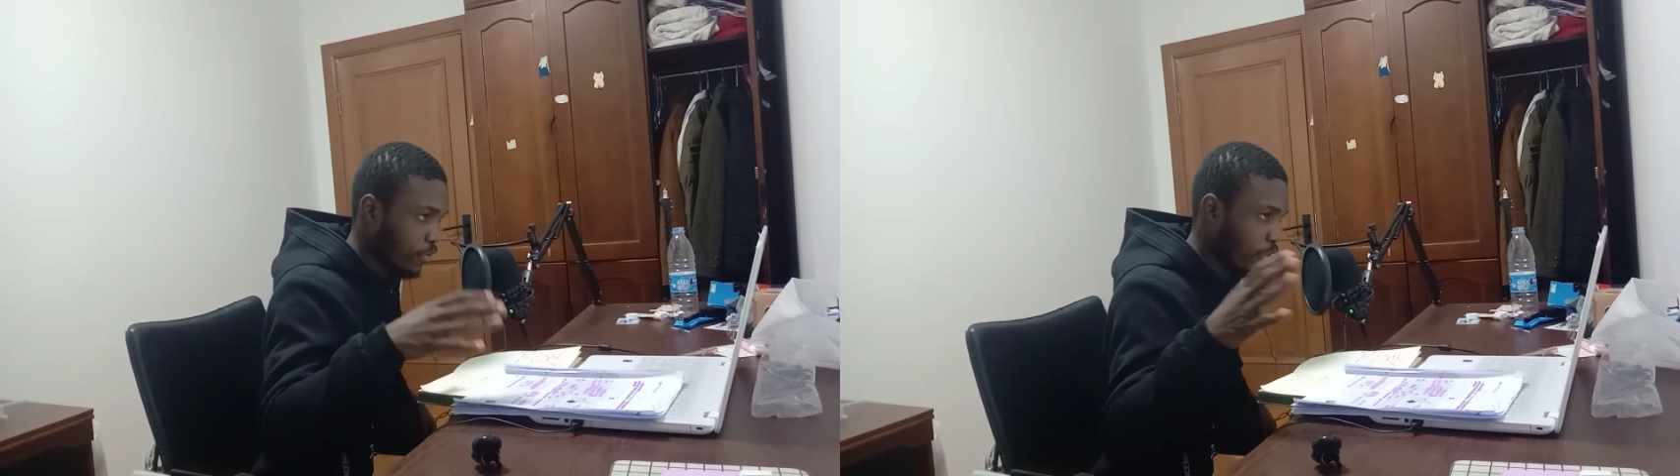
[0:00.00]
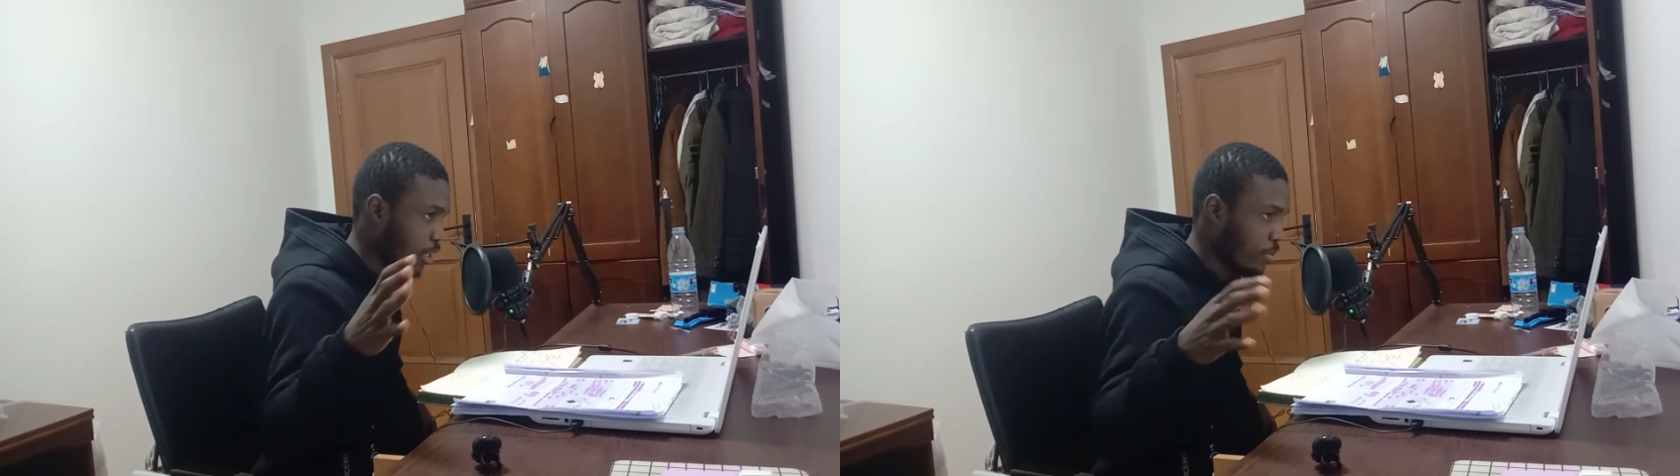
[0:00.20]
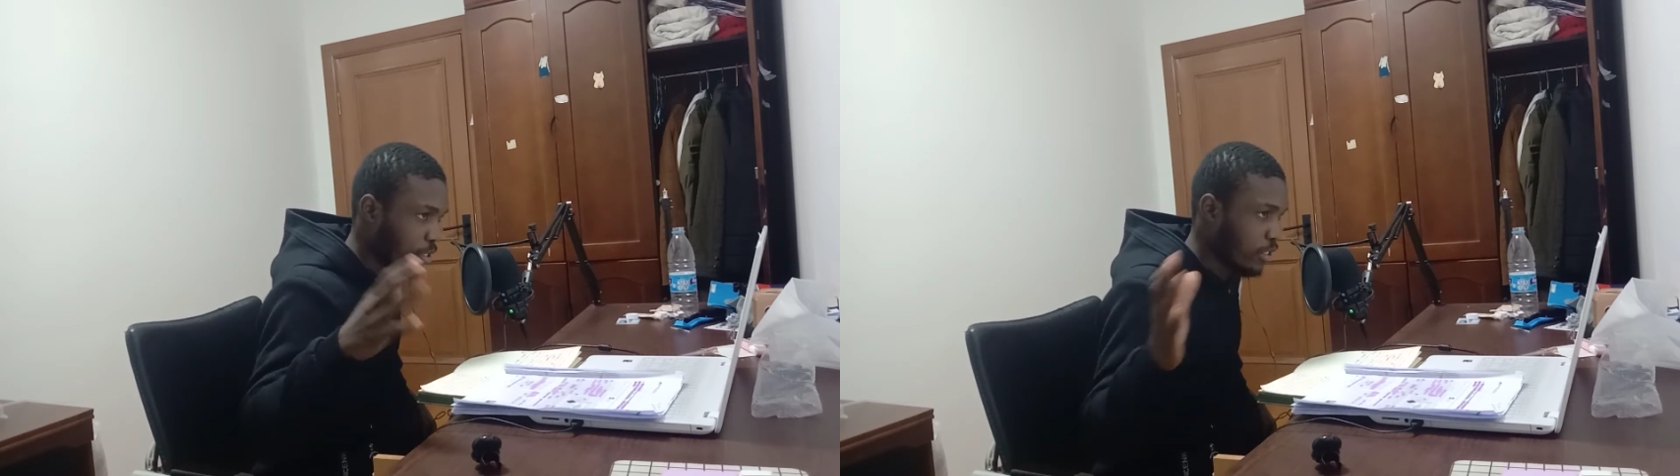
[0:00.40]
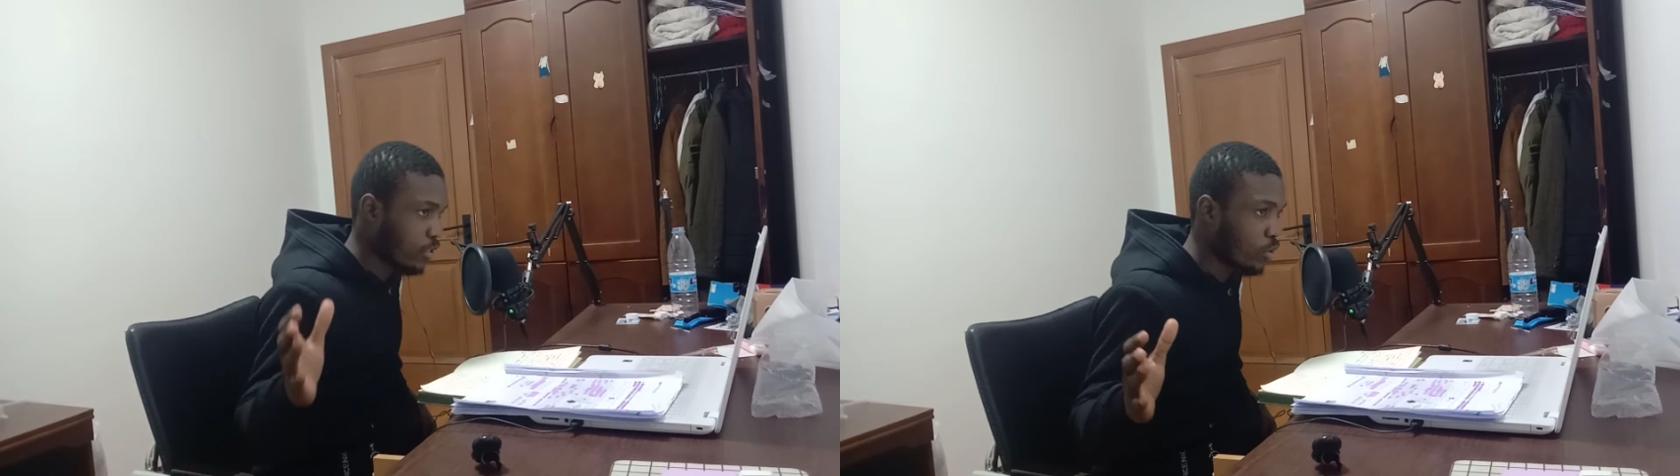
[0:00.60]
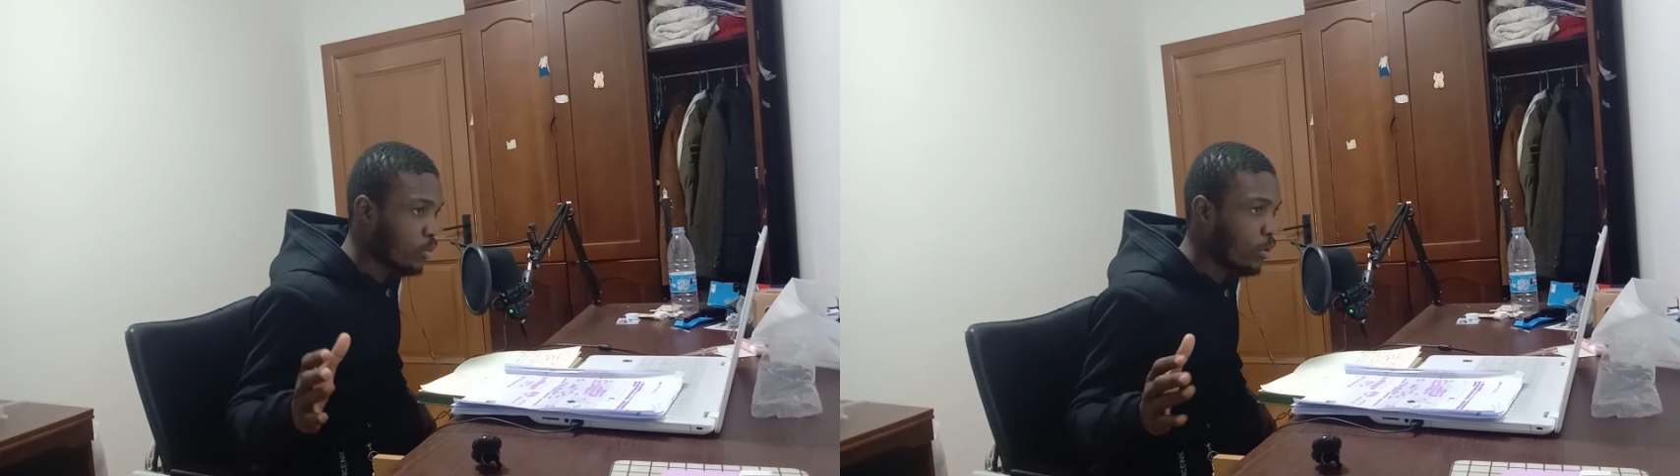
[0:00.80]
climate change,
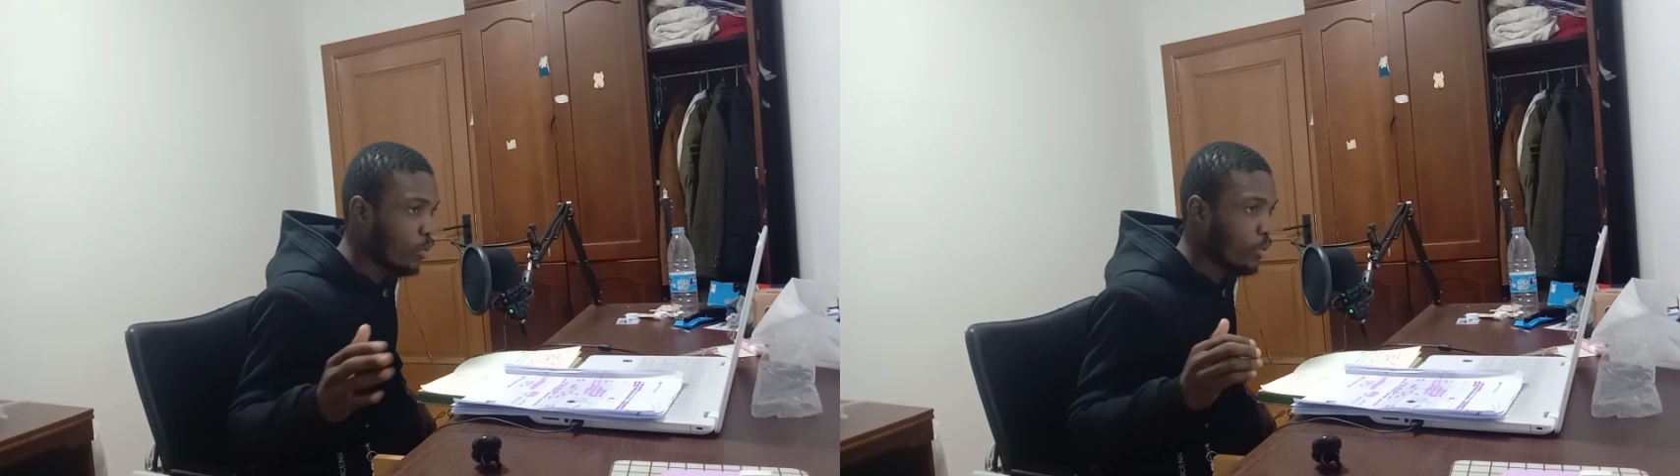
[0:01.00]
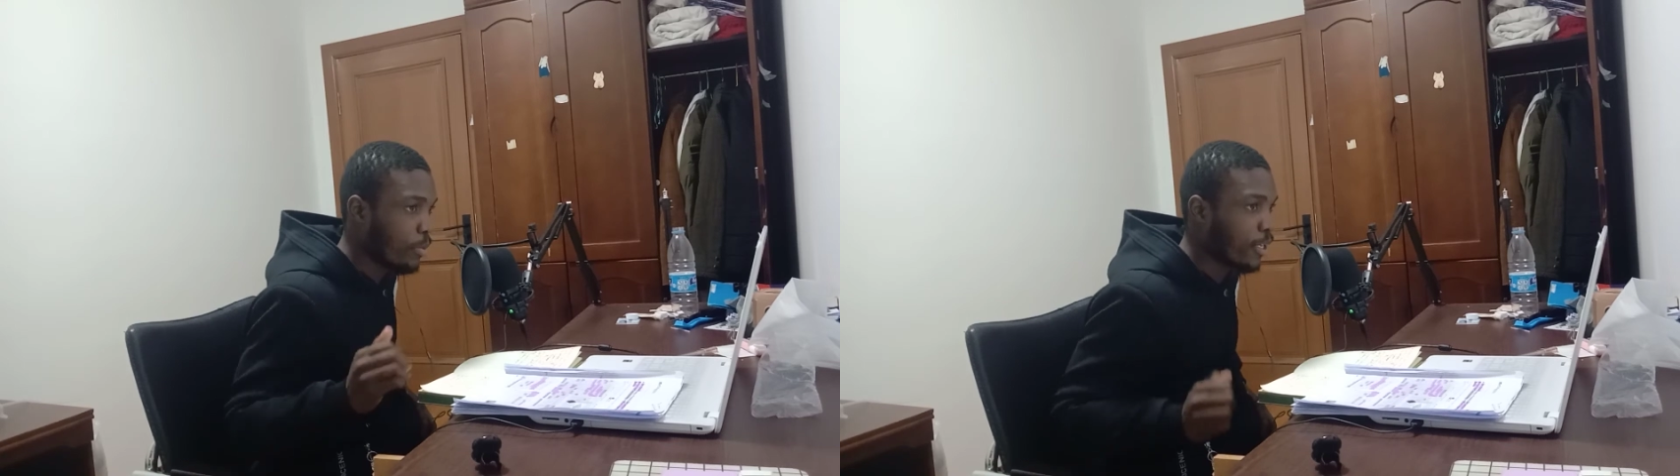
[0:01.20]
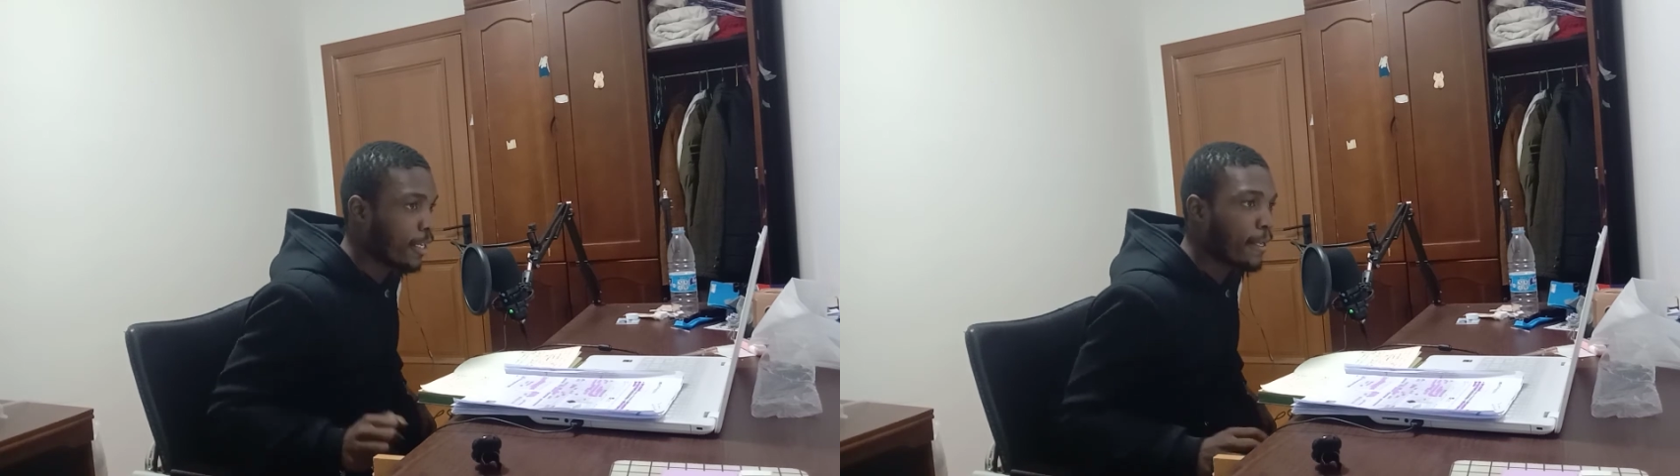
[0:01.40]
global warming,